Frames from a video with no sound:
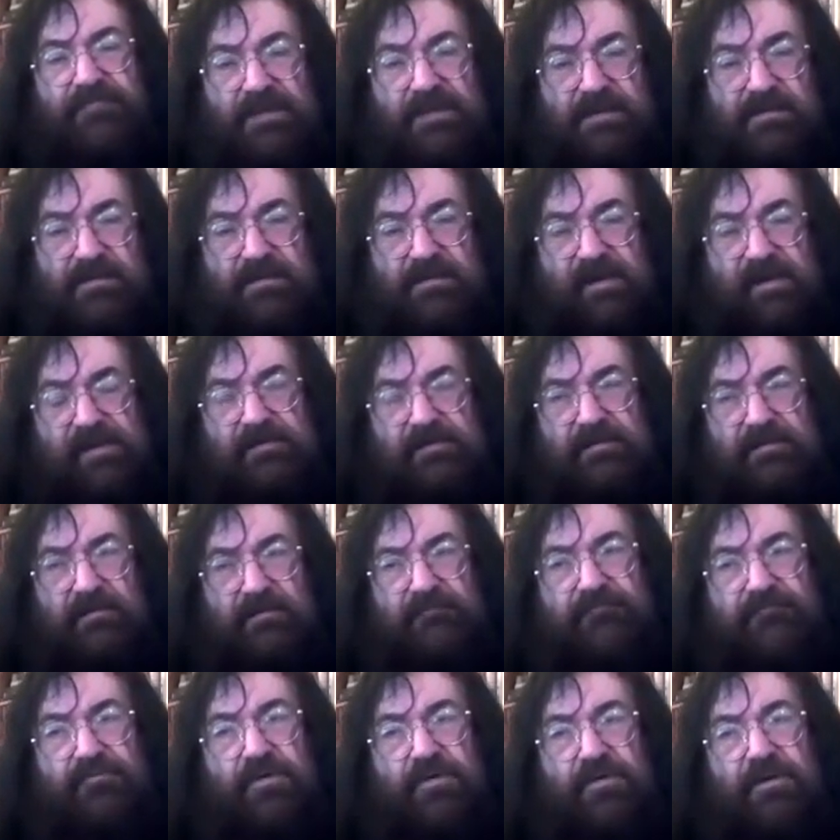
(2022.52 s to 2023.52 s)
these
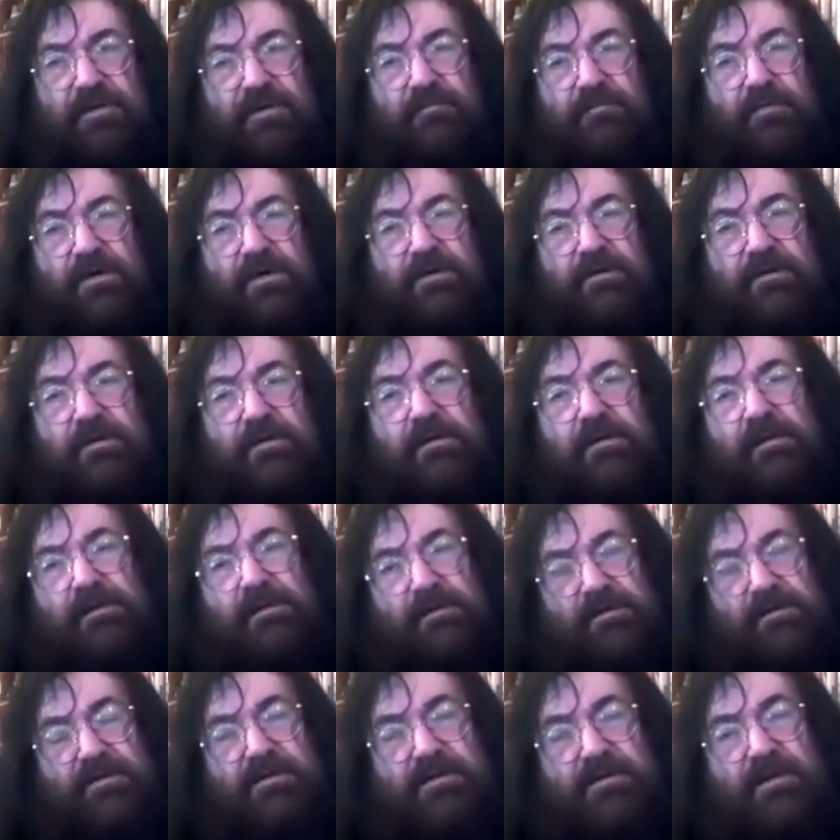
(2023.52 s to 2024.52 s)
1941
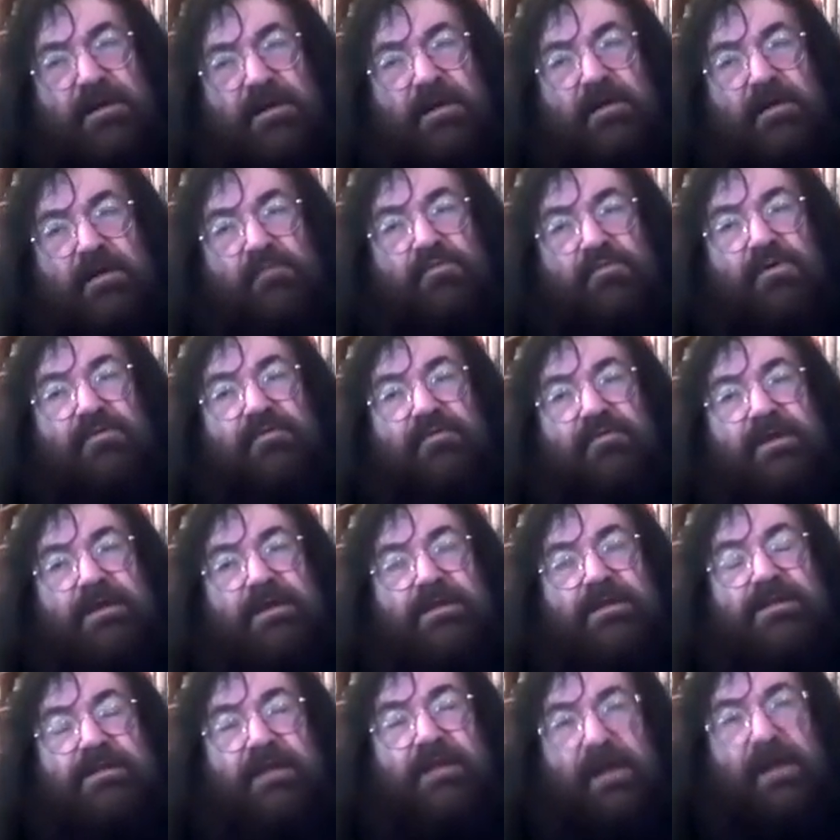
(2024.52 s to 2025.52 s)
killers were
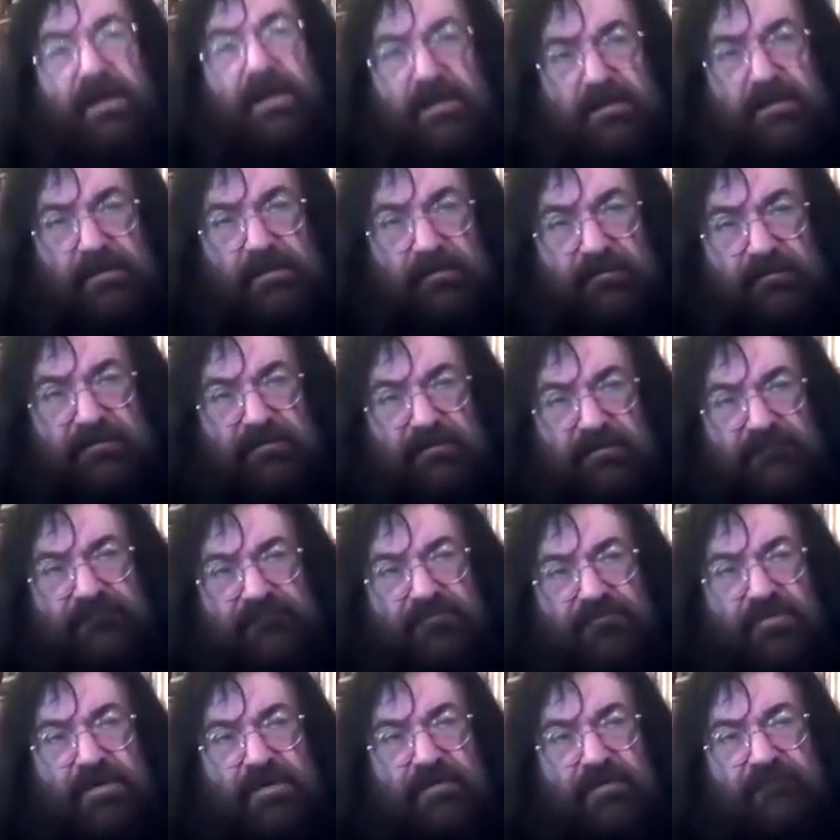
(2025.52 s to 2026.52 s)
recycled in
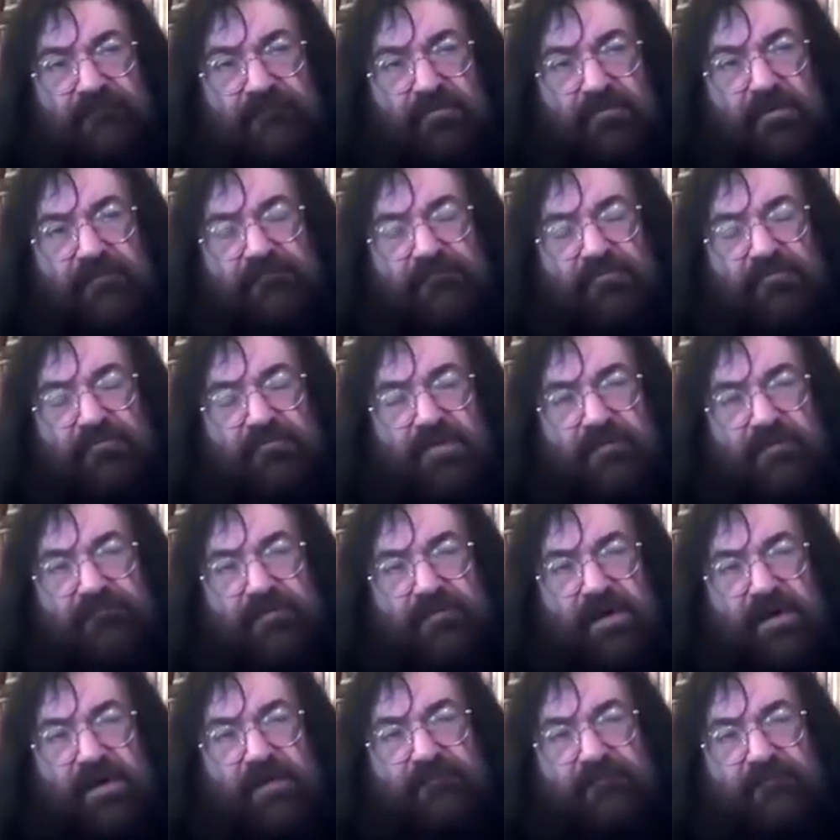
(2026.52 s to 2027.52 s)
44,
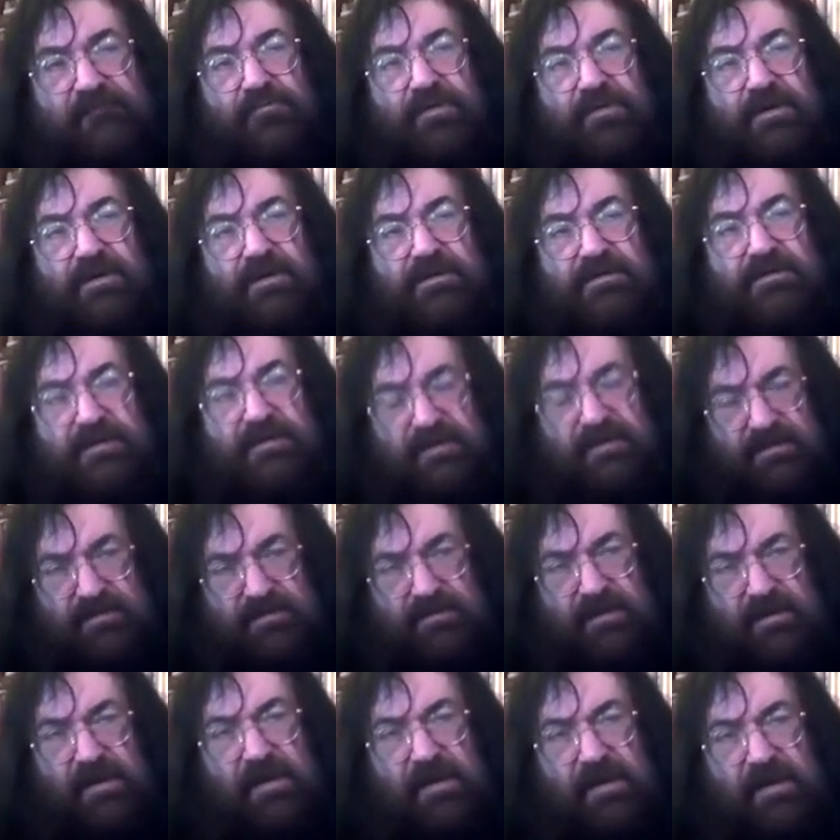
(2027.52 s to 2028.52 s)
45,
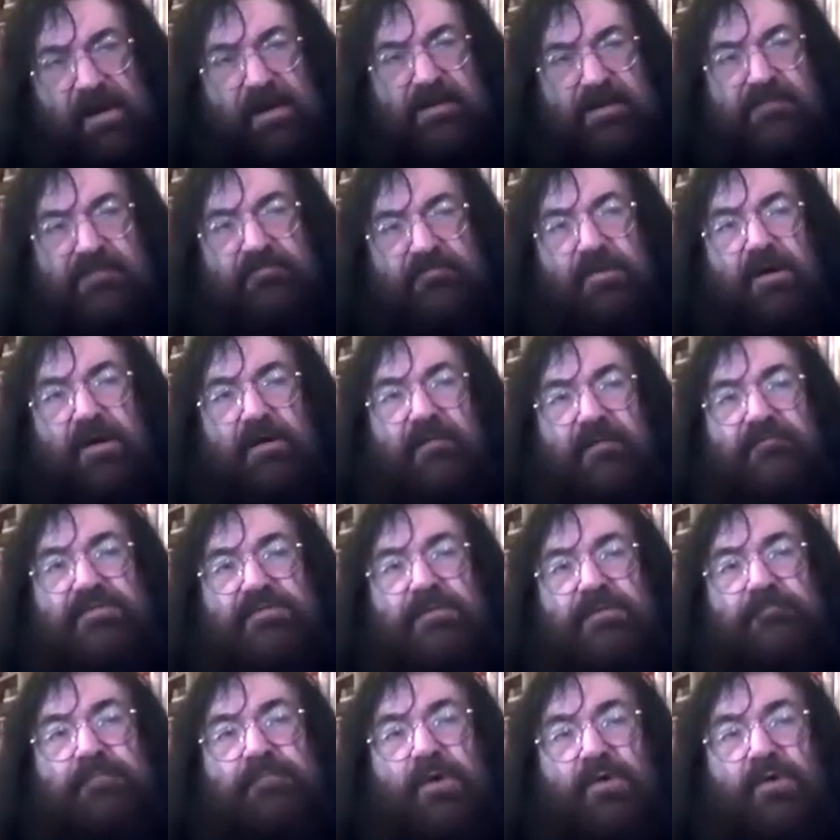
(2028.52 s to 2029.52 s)
46 as part of
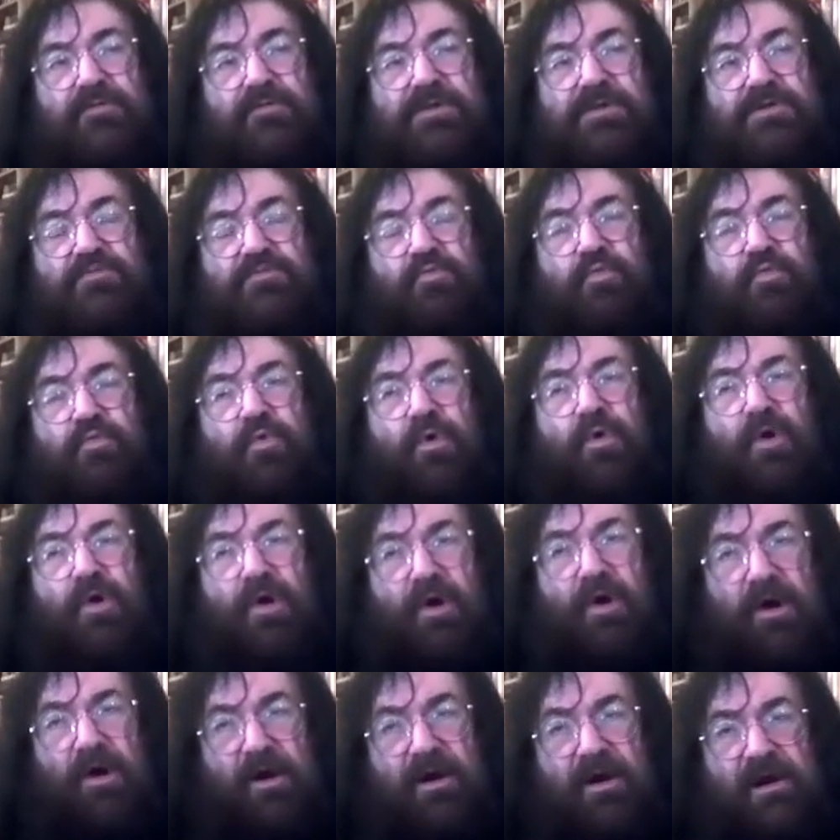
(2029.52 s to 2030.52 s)
the
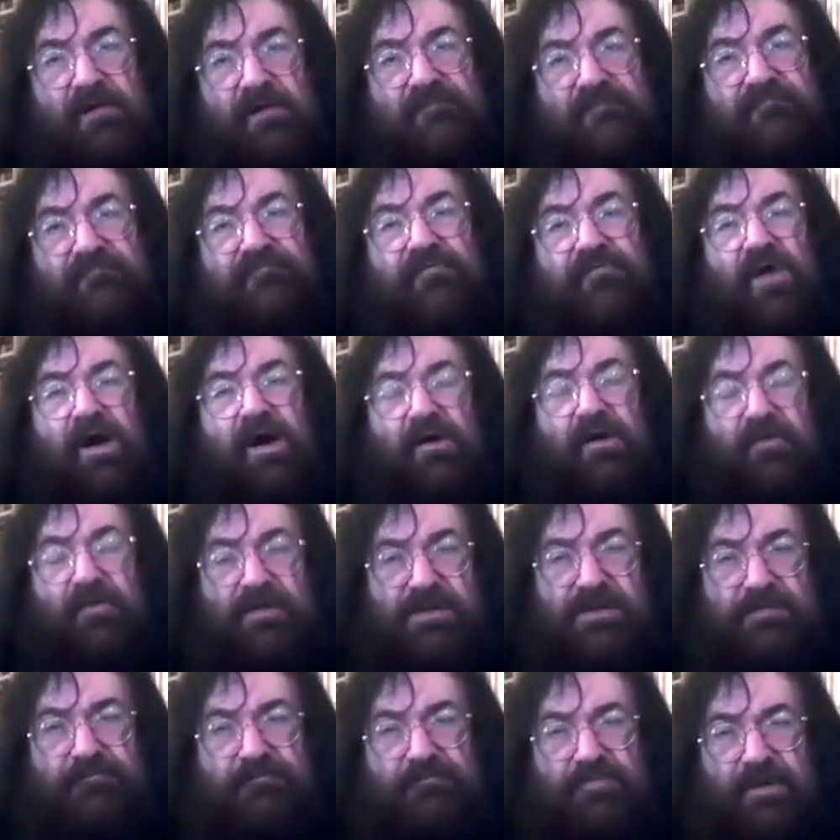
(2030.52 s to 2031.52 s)
post-war
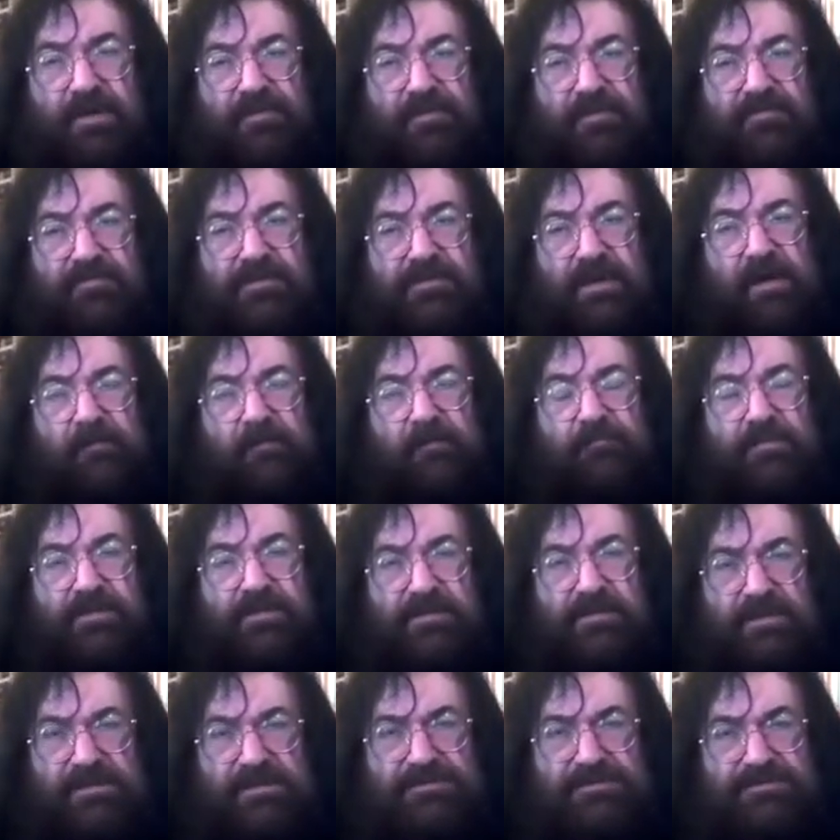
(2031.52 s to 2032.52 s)
Forest Brothers
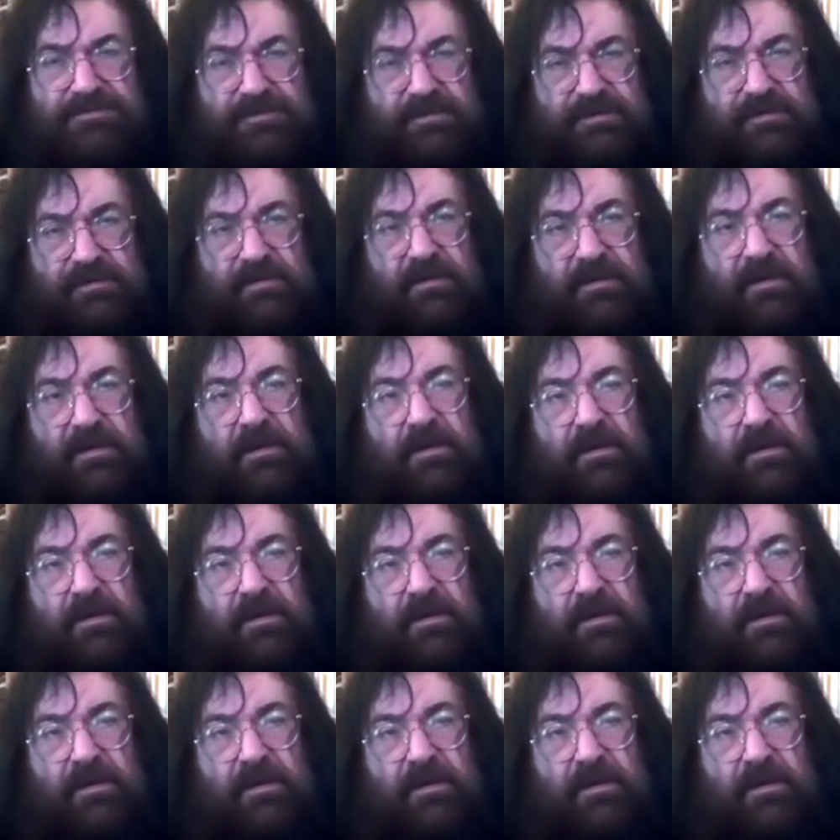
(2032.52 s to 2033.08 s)
opposition